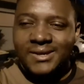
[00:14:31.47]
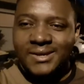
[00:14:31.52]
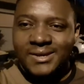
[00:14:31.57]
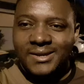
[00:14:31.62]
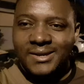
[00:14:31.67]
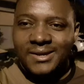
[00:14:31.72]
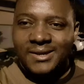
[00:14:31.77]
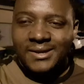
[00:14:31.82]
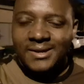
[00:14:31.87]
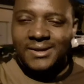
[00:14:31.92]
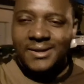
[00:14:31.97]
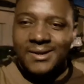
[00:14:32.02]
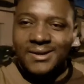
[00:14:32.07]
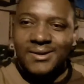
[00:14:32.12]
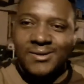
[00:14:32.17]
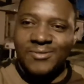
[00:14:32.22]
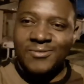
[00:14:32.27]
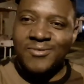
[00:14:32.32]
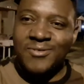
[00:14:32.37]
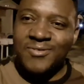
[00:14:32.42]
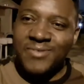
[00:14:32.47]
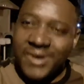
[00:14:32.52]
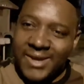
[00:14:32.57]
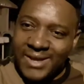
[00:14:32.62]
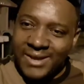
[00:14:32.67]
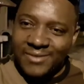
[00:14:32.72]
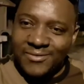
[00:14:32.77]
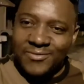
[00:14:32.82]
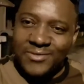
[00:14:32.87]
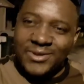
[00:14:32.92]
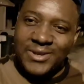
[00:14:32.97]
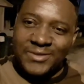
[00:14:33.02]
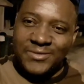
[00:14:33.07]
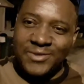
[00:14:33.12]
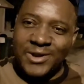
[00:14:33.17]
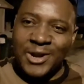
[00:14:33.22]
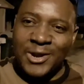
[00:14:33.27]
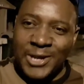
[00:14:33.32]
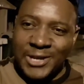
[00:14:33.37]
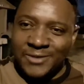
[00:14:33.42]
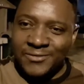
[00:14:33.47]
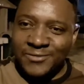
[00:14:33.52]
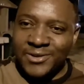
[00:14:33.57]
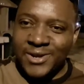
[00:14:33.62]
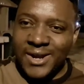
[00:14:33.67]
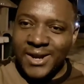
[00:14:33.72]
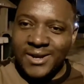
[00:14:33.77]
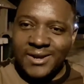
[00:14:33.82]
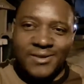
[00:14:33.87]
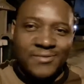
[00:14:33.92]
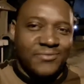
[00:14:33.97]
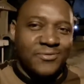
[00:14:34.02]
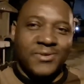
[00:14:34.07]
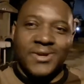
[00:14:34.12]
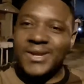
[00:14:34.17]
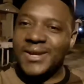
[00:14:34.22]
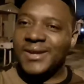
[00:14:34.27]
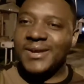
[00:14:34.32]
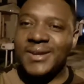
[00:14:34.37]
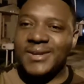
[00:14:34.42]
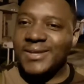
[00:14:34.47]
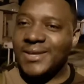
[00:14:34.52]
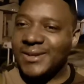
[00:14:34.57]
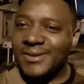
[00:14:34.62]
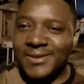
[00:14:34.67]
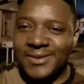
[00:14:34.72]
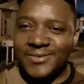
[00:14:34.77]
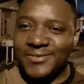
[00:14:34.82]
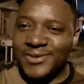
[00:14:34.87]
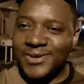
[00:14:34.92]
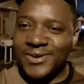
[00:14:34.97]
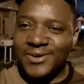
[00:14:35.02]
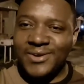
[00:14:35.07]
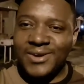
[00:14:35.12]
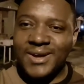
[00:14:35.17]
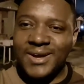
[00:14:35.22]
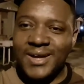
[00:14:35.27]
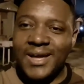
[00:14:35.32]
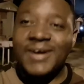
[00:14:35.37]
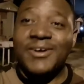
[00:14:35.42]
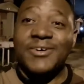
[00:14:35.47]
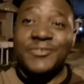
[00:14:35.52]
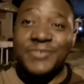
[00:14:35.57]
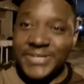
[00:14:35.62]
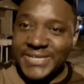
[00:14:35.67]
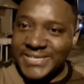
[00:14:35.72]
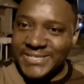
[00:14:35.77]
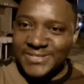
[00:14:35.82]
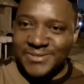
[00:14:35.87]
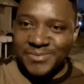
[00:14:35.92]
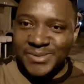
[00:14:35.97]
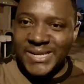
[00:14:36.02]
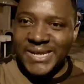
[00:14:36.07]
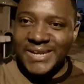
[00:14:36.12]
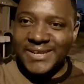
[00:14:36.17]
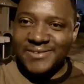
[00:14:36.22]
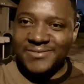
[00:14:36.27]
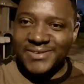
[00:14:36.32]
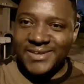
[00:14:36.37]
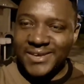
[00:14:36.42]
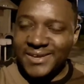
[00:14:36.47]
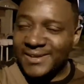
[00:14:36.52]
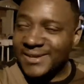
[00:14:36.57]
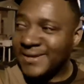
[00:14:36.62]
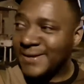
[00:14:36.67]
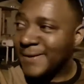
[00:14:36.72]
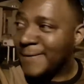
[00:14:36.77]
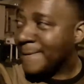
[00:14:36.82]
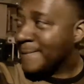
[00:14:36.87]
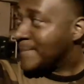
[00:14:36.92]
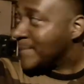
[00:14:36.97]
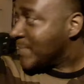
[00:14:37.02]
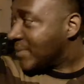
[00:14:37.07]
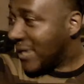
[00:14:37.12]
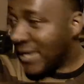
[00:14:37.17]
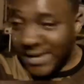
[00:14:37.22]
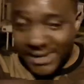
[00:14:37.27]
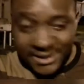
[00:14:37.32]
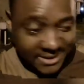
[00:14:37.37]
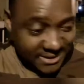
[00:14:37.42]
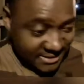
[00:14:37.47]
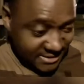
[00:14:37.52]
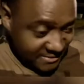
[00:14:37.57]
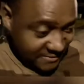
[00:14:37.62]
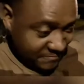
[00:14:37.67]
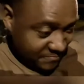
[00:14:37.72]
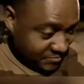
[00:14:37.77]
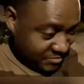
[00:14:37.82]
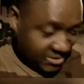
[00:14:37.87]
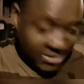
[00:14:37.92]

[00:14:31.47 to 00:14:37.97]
over here, if I'm in Florida, Fort Lauderdale, live here, I over this one I live. Yeah, I like it. No, you know,